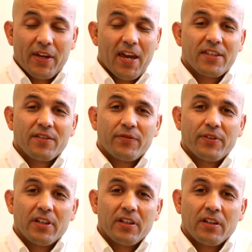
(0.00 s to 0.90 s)
you're
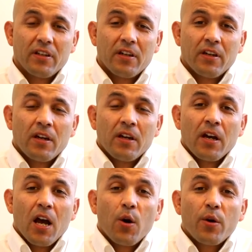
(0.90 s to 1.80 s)
cancer-free.
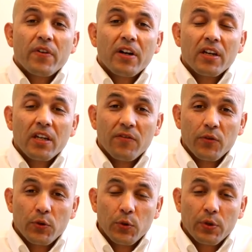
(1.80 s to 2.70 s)
However, if
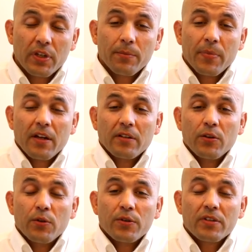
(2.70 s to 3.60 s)
you do get bad
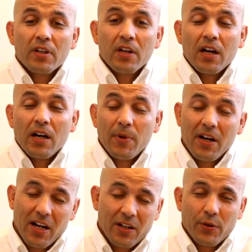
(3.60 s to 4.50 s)
news, my
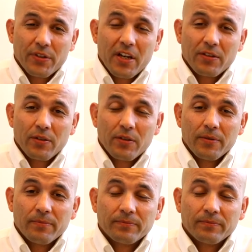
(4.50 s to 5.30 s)
heart goes out to you.